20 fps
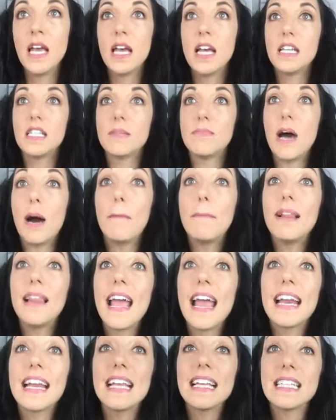It's about
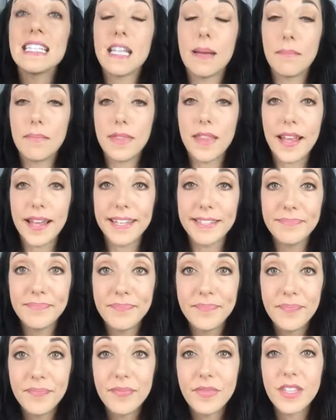planning something
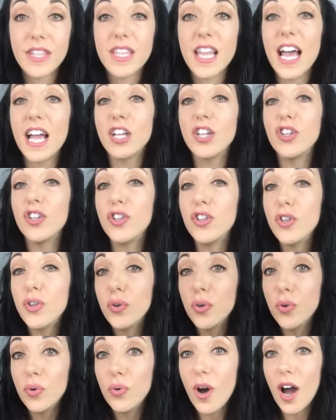that
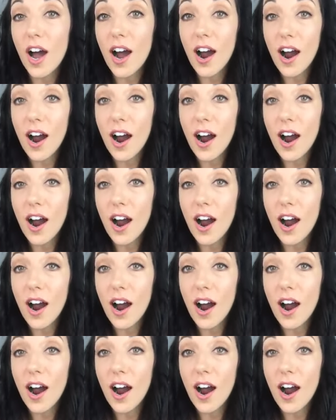you